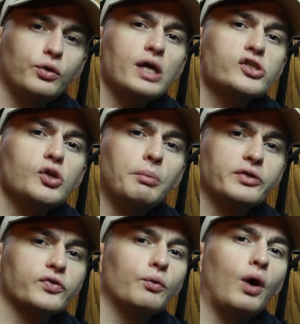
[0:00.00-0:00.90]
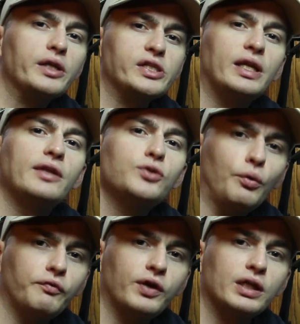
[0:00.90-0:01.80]
you guys so much for watching and
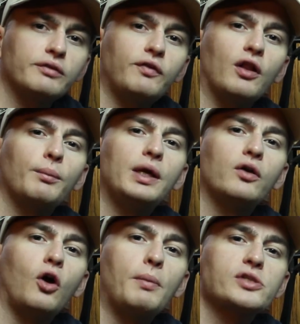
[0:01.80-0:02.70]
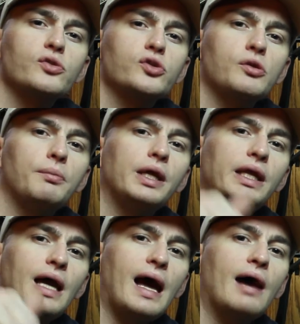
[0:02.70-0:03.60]
don't forget to follow me on all my social
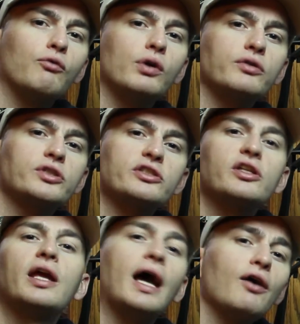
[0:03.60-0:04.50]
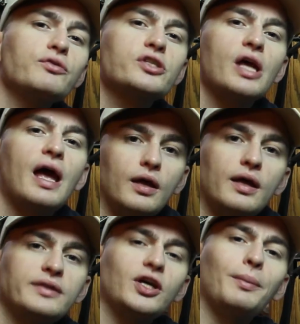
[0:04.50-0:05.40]
media at RealJustinCouch.
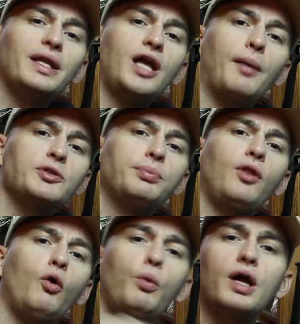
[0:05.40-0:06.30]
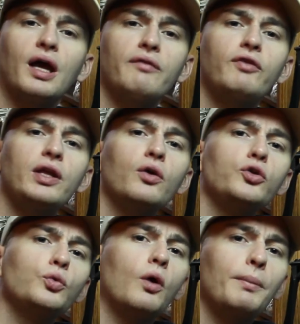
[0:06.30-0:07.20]
And tell me in the comments below what kind of video
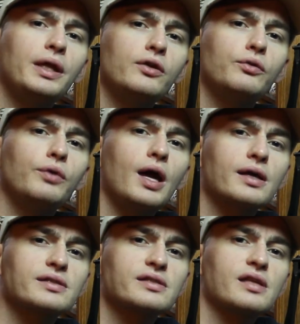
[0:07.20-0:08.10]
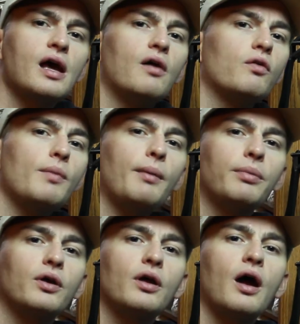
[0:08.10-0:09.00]
you want me to do next.
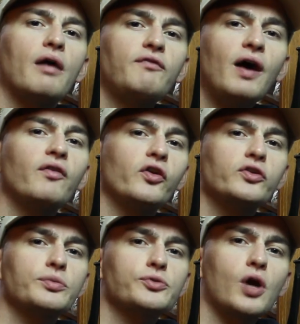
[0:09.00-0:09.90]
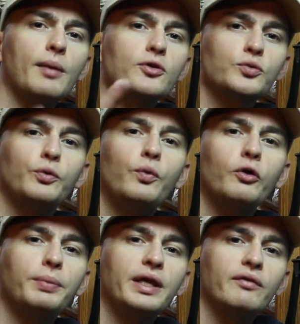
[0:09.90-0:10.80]
Remember, at 500 subscribers we
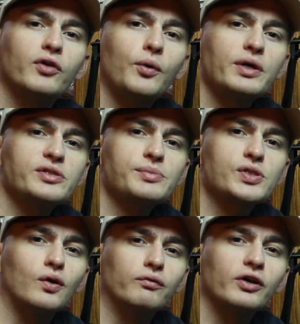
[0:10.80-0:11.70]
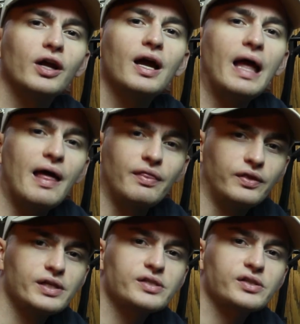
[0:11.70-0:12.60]
will be giving away some silver. And
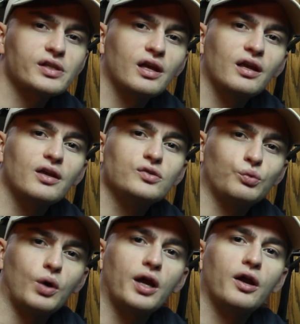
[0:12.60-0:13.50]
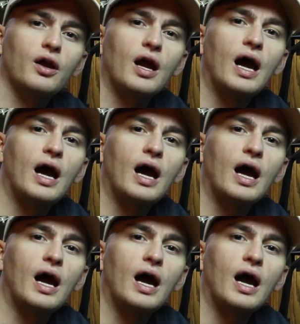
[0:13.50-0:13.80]
this is where